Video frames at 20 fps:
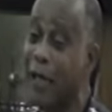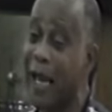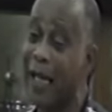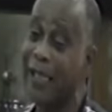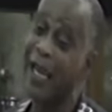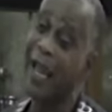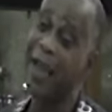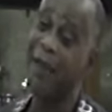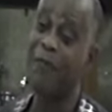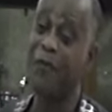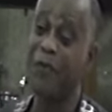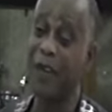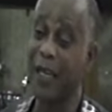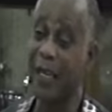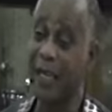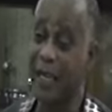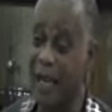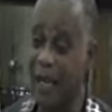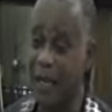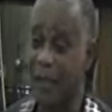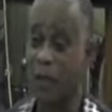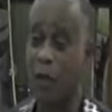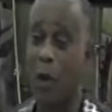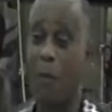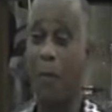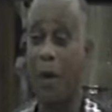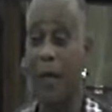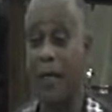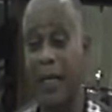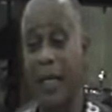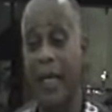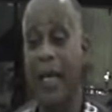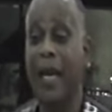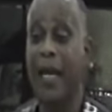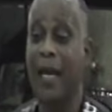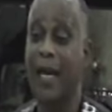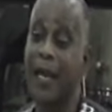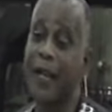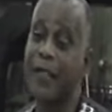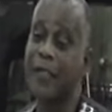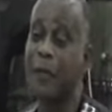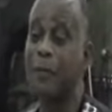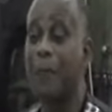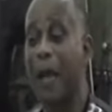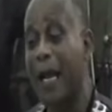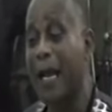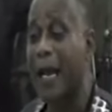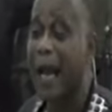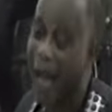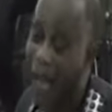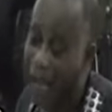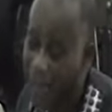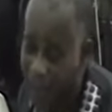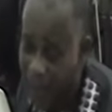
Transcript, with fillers: that every year somebody gives him a car.